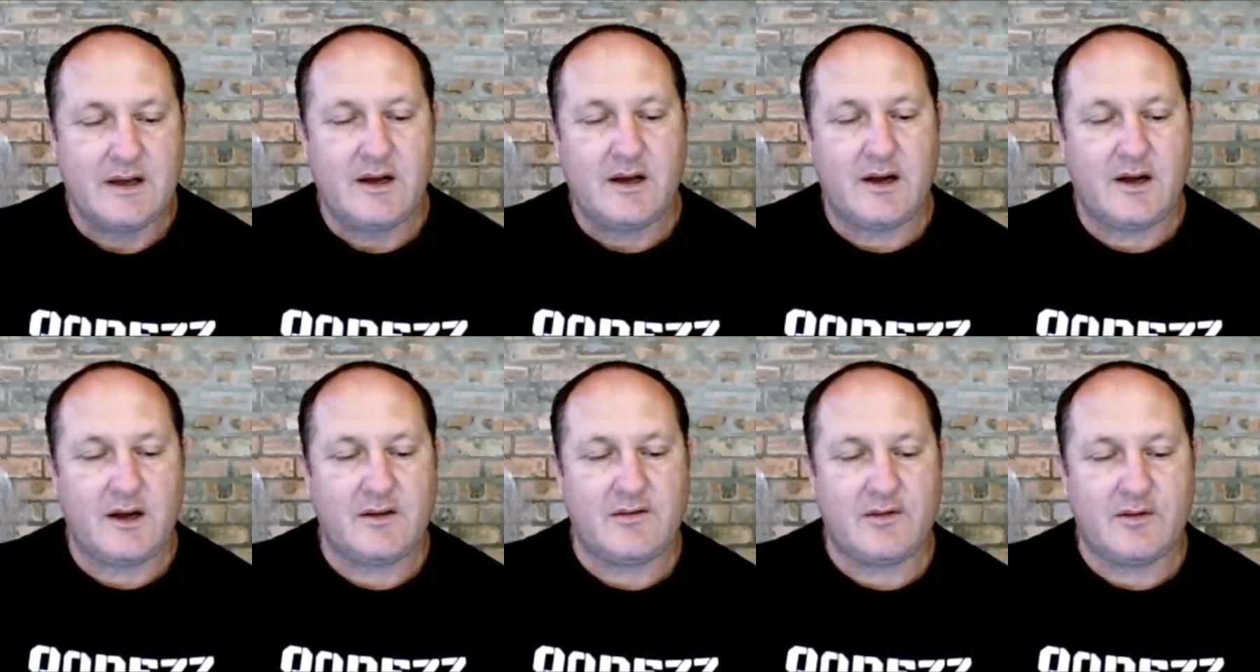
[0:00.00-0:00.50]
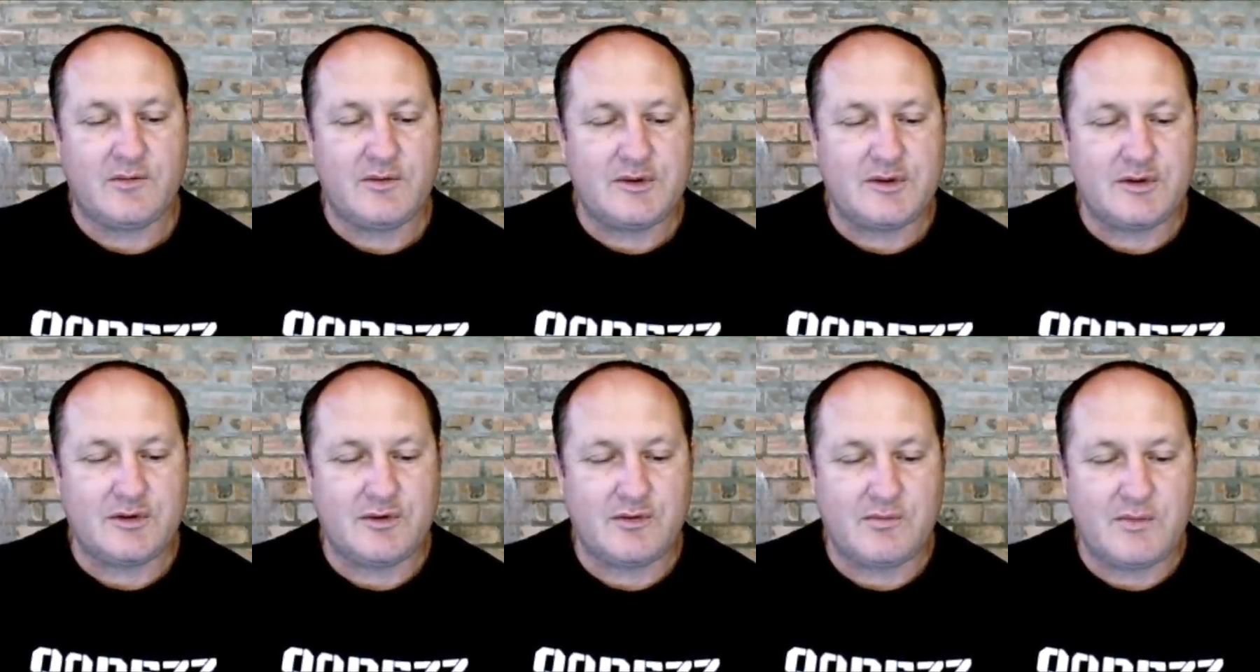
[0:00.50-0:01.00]
However, we
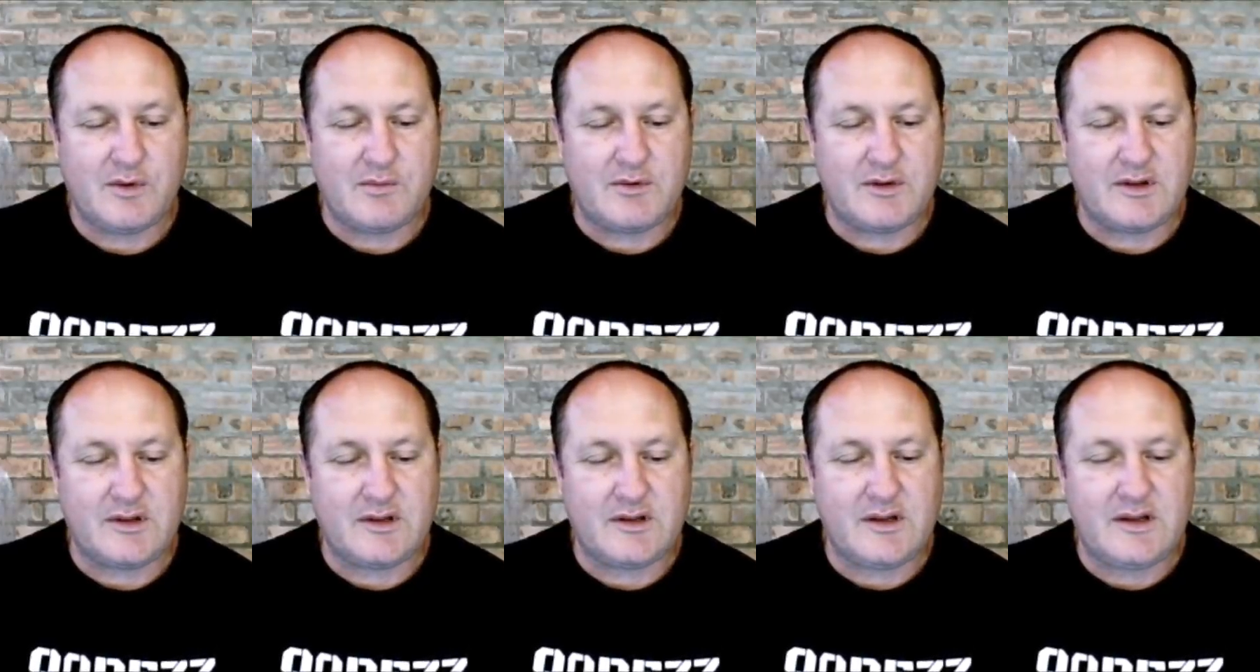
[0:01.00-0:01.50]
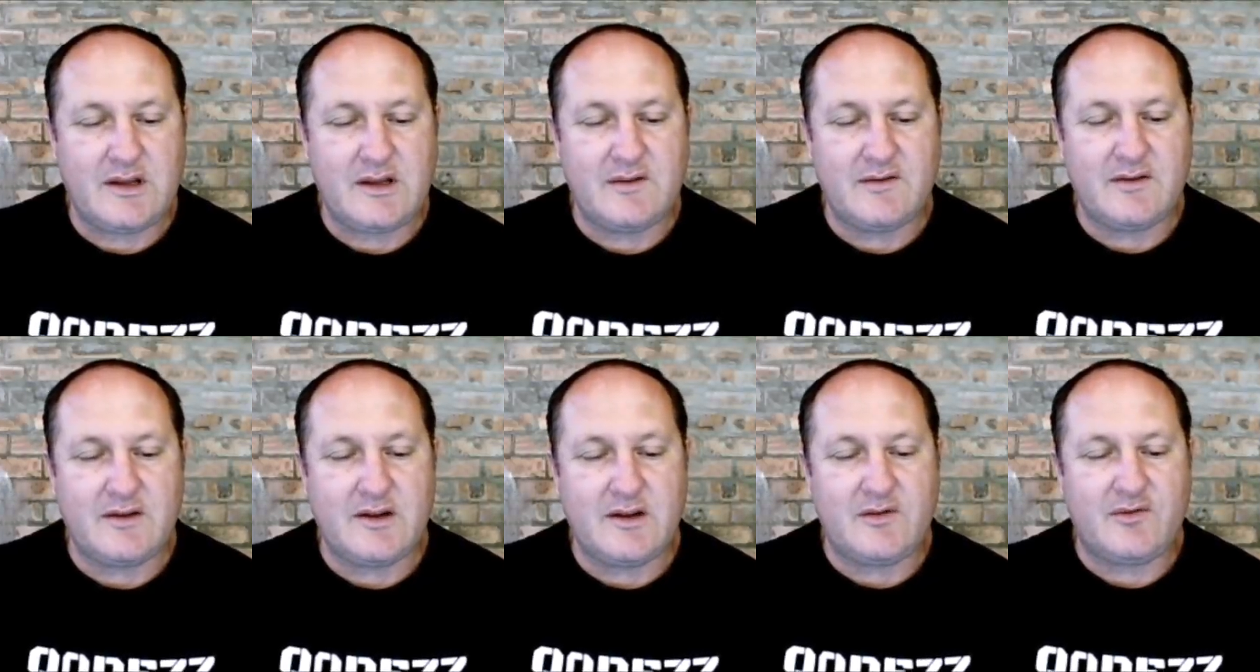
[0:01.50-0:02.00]
should remember that
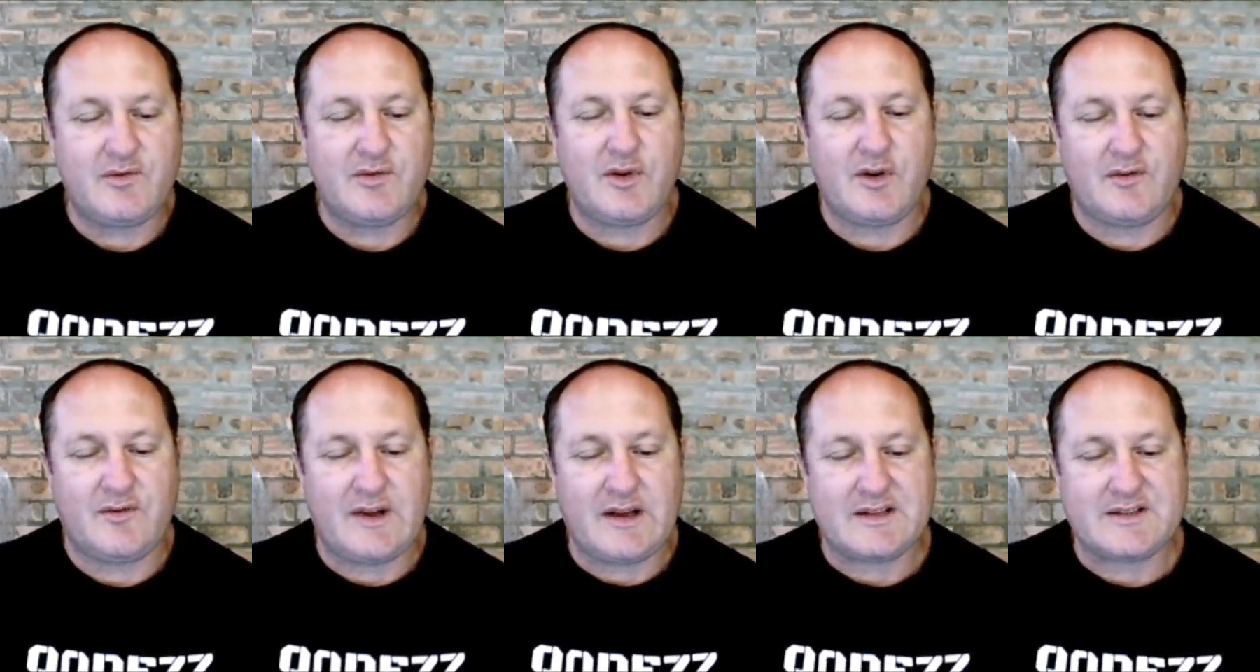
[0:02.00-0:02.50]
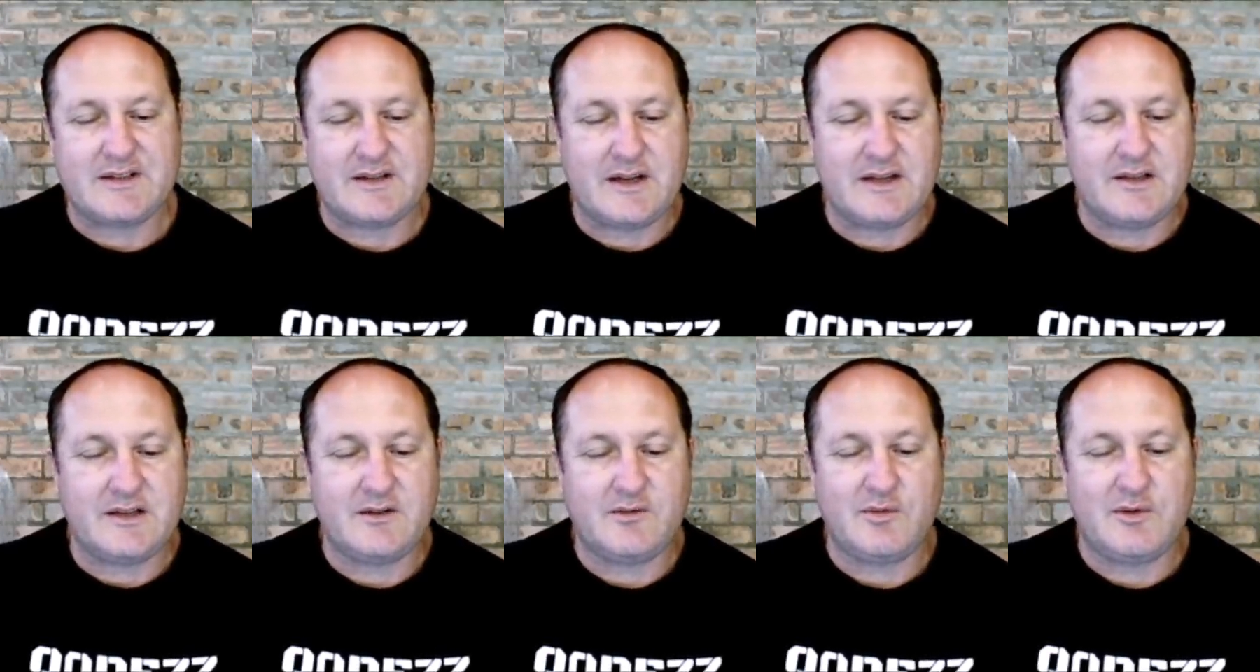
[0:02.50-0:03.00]
even if we are
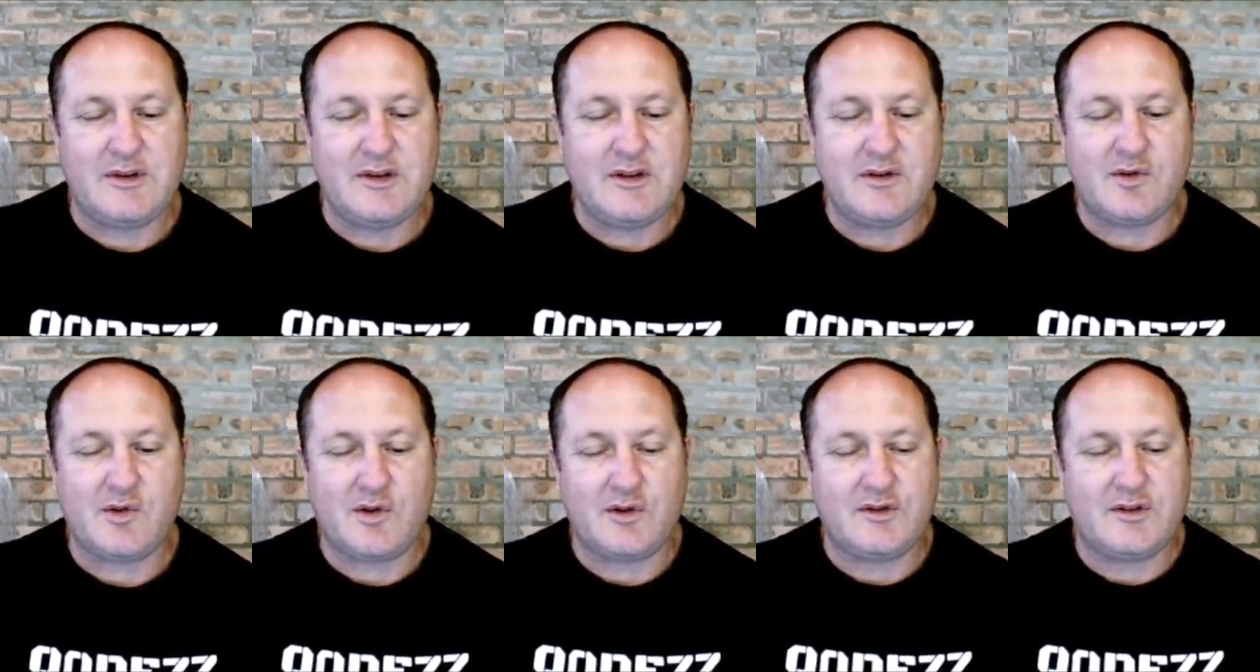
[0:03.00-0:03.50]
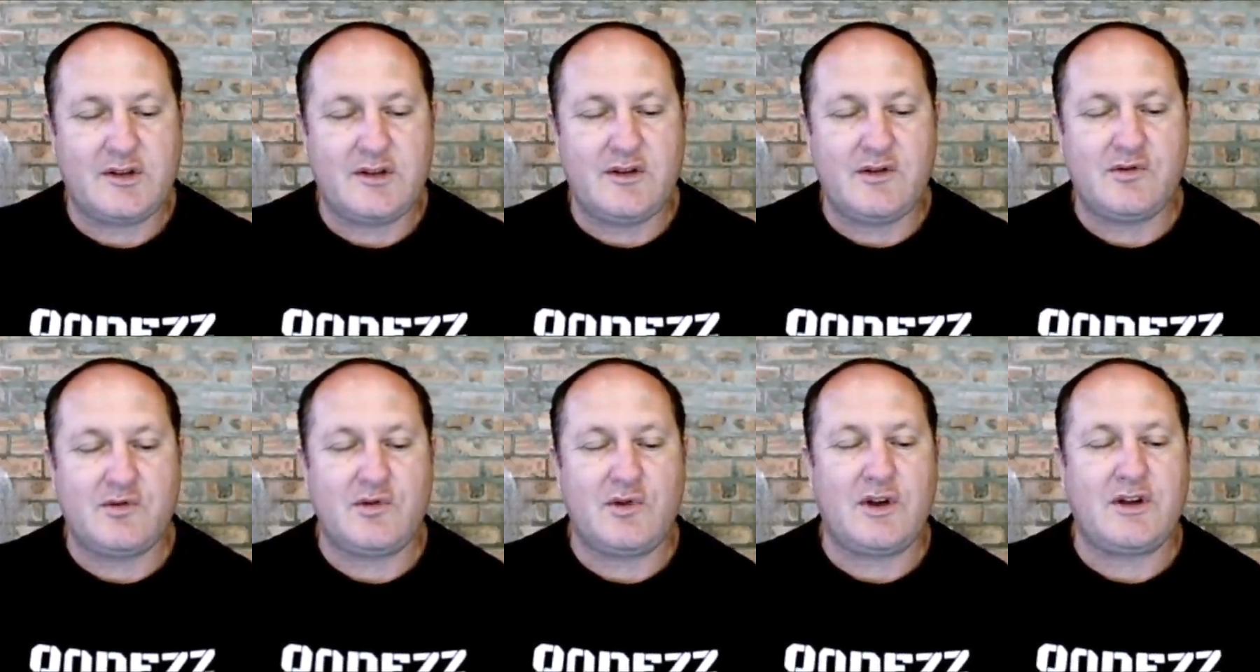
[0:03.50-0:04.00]
vaccinated, we need to
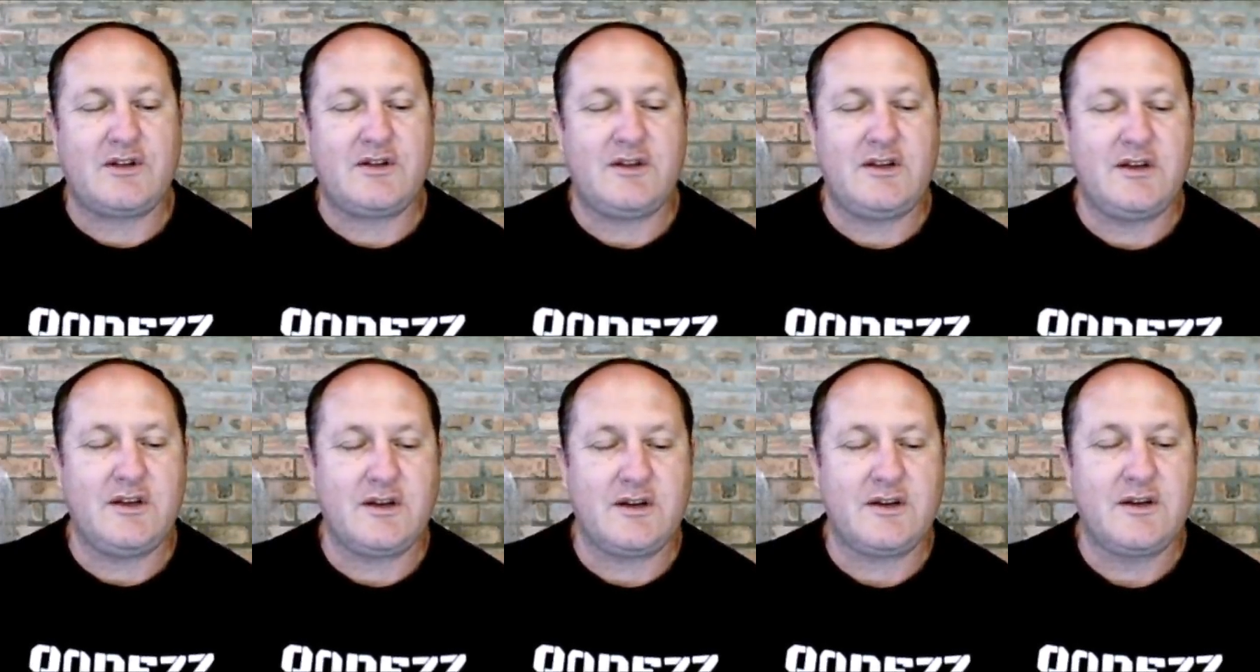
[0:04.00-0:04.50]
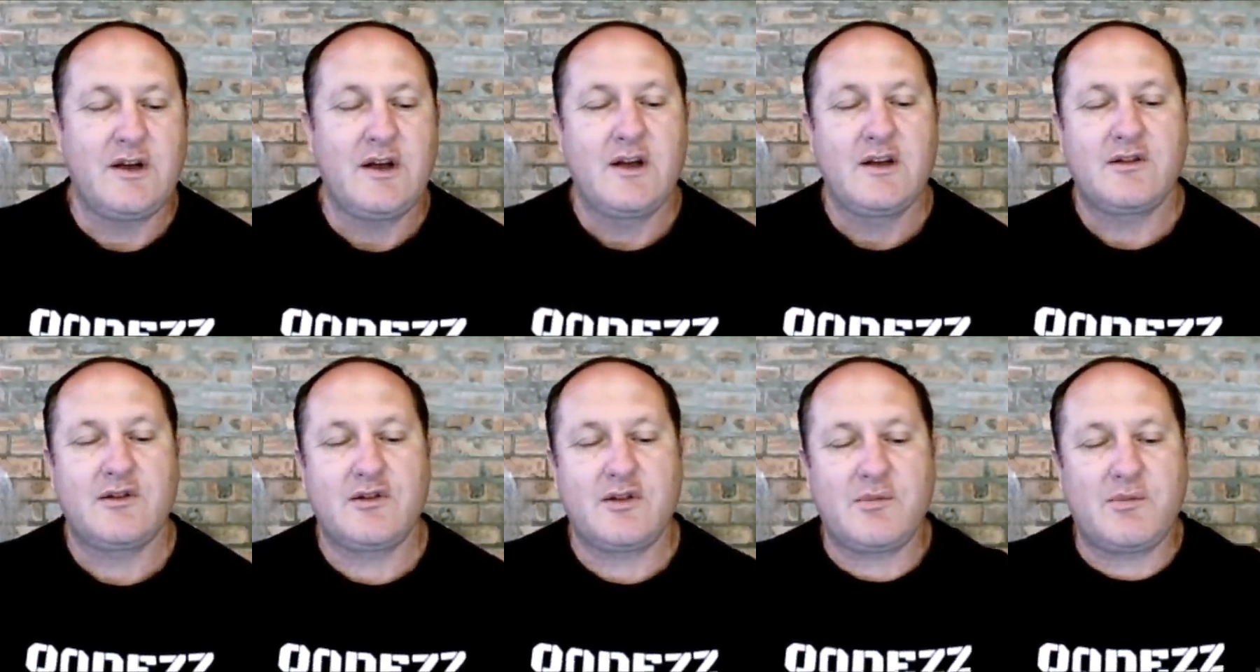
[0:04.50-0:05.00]
continue to adhere
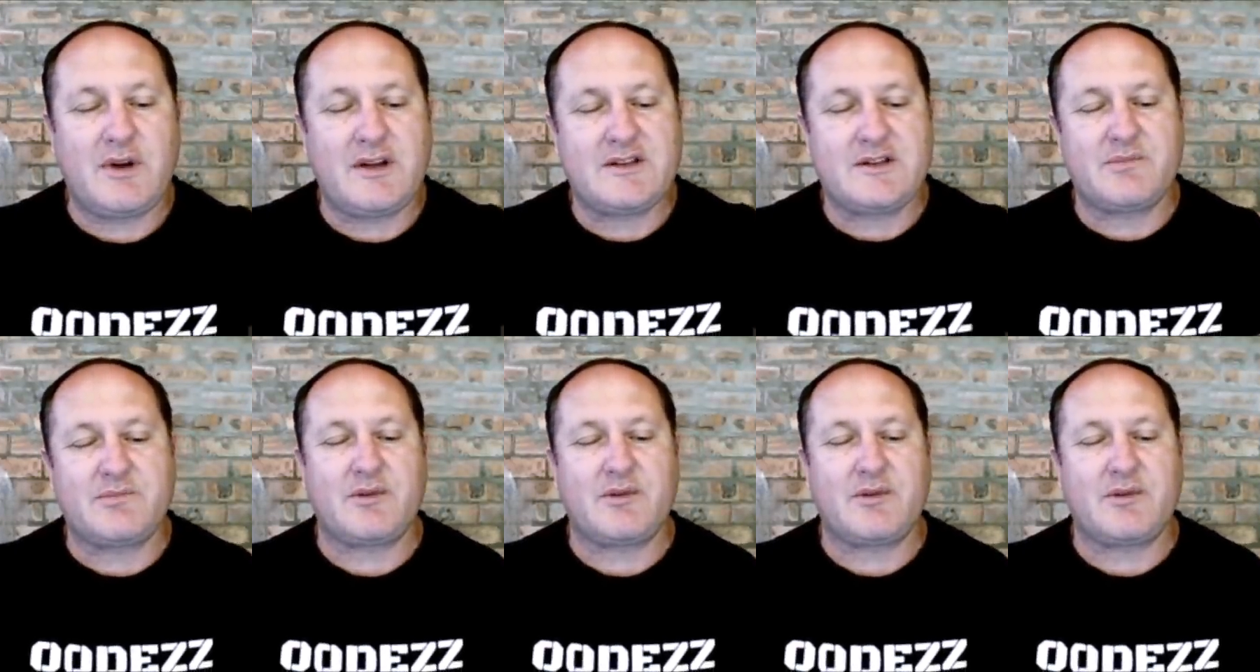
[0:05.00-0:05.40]
to the basic